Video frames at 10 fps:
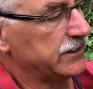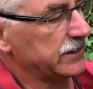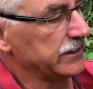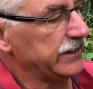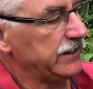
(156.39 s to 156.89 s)

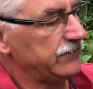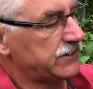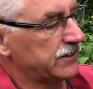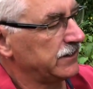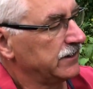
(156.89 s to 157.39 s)
the
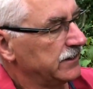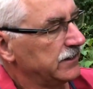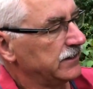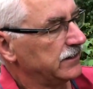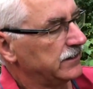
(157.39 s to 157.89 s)
leaves,
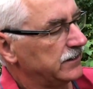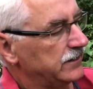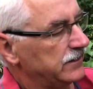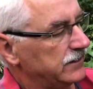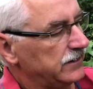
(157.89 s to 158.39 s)

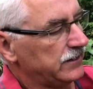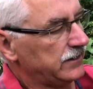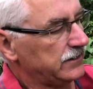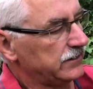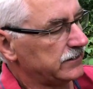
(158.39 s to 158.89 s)

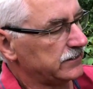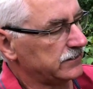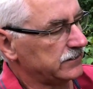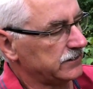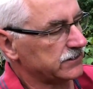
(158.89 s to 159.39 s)
and
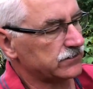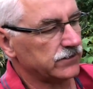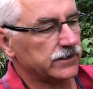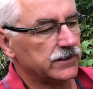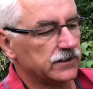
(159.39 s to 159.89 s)
this
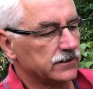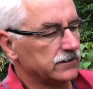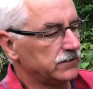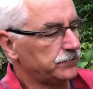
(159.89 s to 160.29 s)
one here.